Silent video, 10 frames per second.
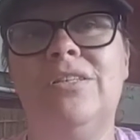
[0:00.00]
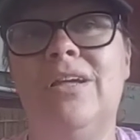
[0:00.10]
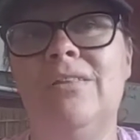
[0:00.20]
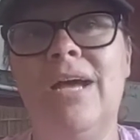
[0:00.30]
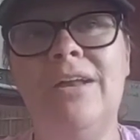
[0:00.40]

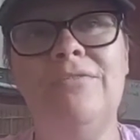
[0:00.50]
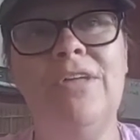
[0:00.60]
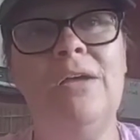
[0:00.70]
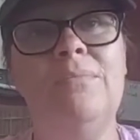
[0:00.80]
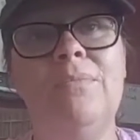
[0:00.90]
a lot of
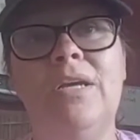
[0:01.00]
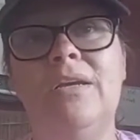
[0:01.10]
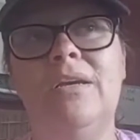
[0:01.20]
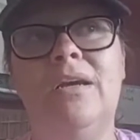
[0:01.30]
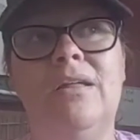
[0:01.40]
them,
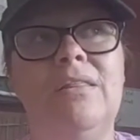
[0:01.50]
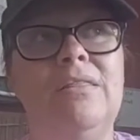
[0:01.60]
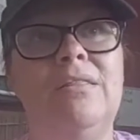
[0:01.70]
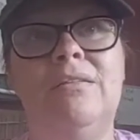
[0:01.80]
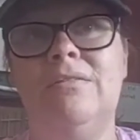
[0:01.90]

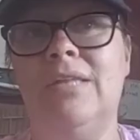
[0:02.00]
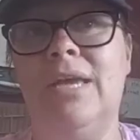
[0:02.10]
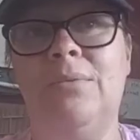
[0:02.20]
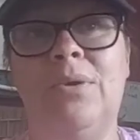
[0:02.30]
they